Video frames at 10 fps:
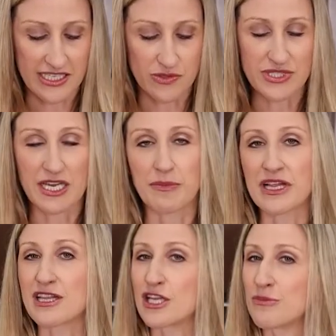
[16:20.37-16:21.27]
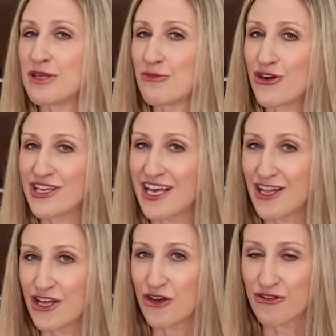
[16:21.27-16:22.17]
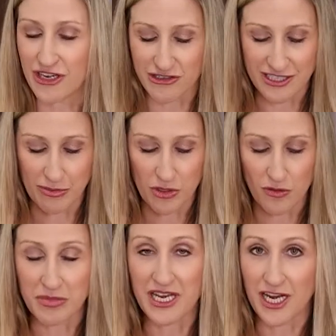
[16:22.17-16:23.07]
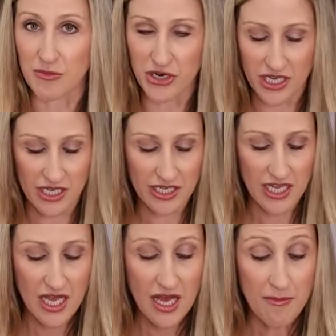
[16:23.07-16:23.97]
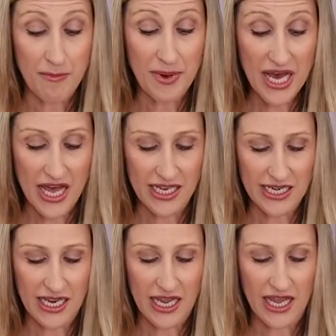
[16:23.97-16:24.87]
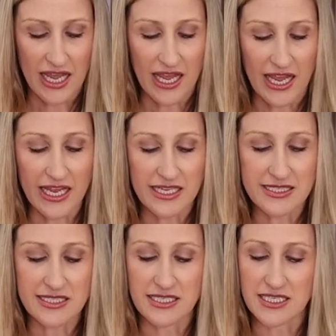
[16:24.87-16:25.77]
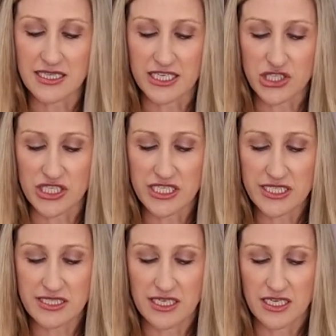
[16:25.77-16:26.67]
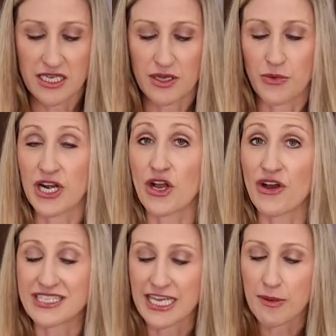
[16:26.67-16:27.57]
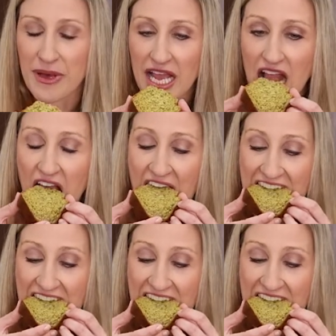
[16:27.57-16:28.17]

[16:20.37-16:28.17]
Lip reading: So it's going to be a little bit more yellow than your typical banana bread, but it is delicious. We're going to go ahead and take a bite.